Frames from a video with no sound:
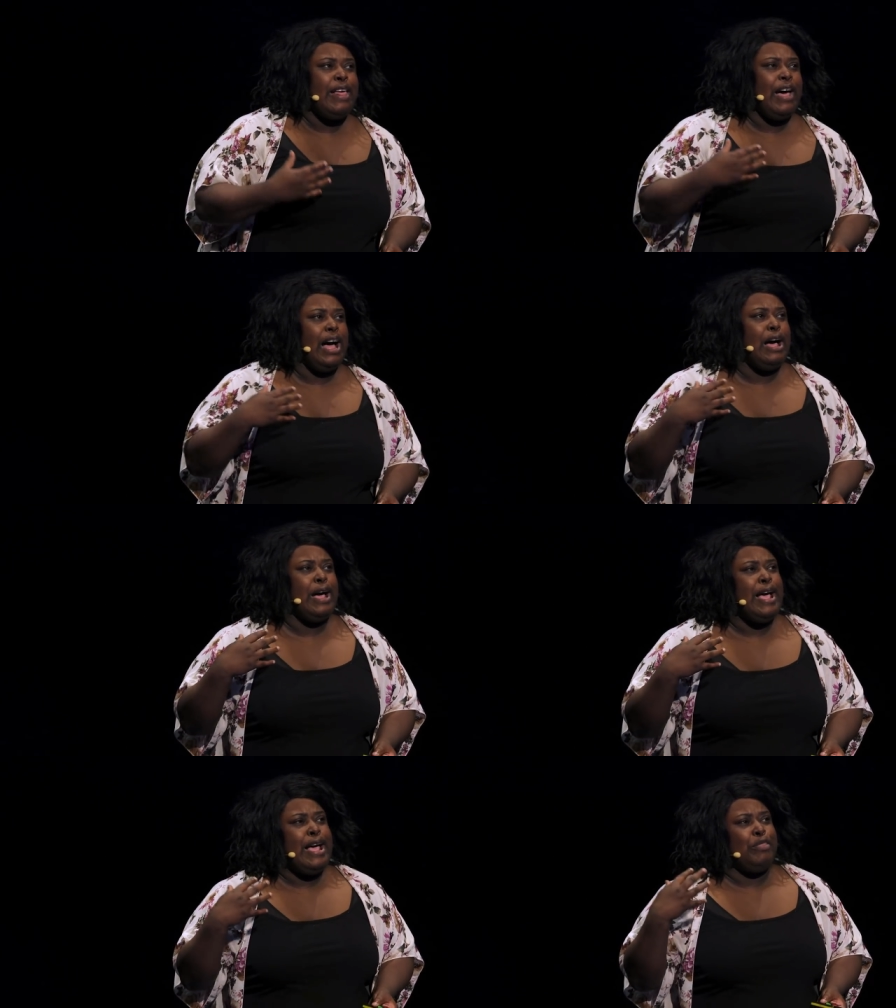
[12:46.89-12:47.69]

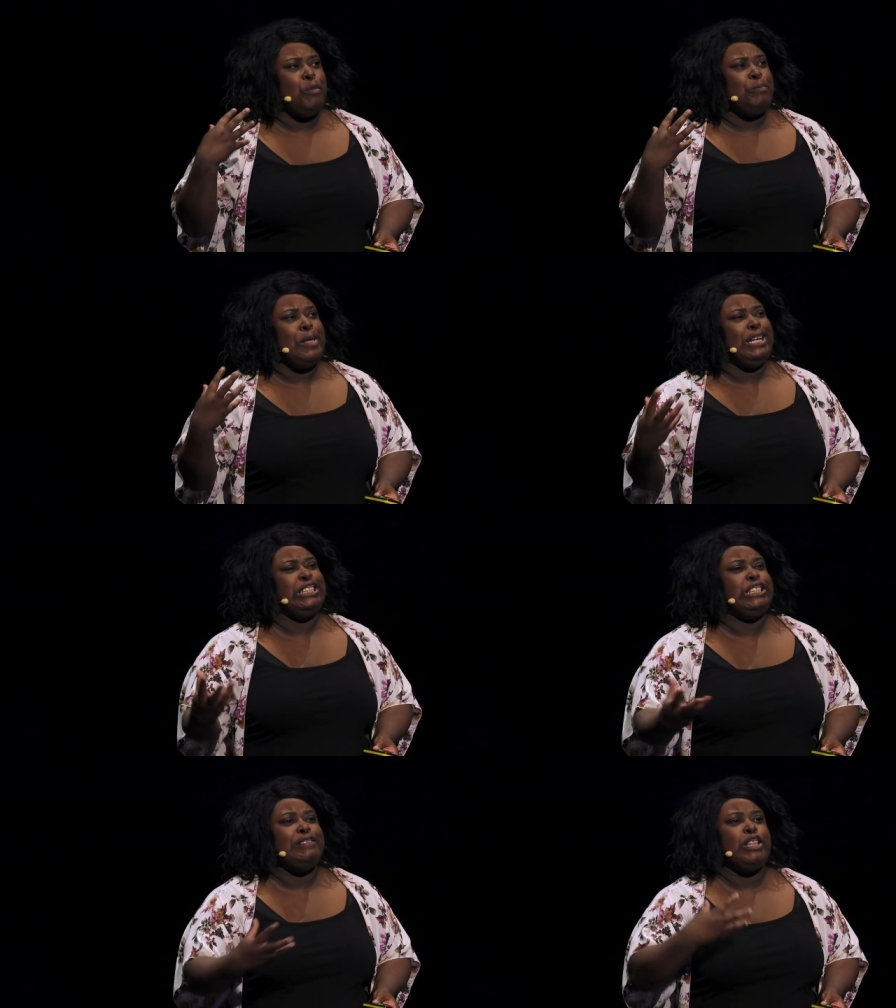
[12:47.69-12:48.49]
it
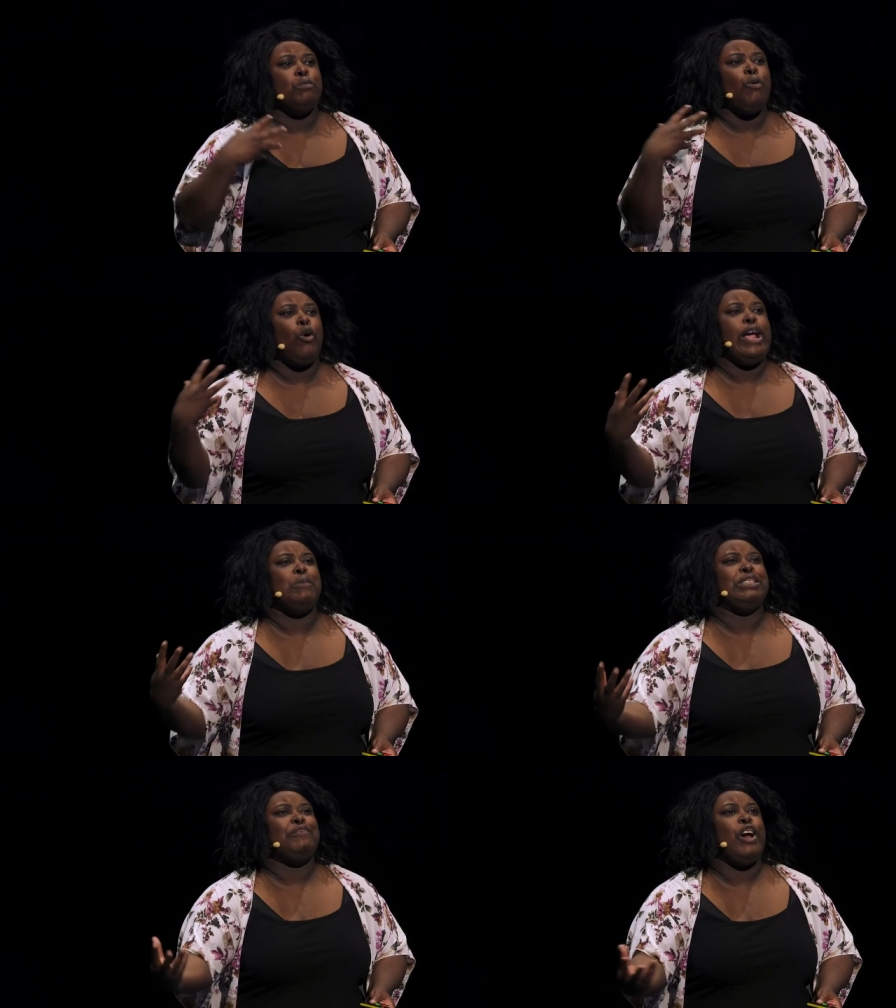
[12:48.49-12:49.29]
just seemed like the more
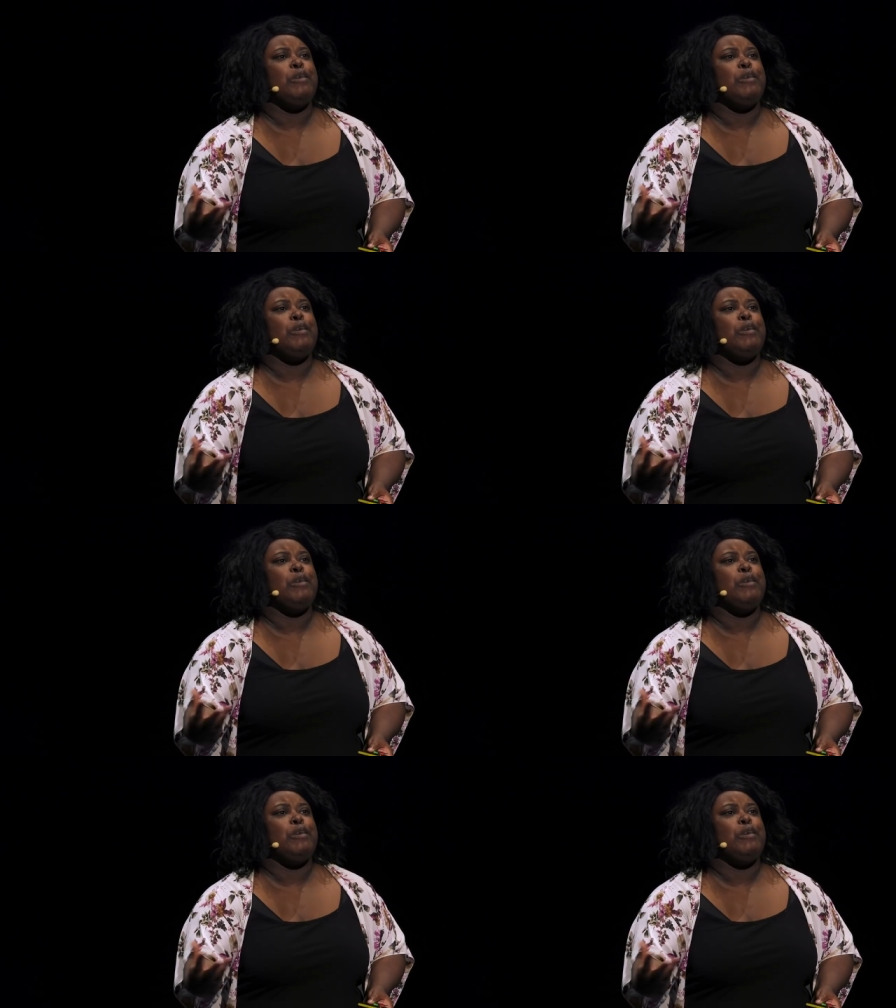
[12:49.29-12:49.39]
it was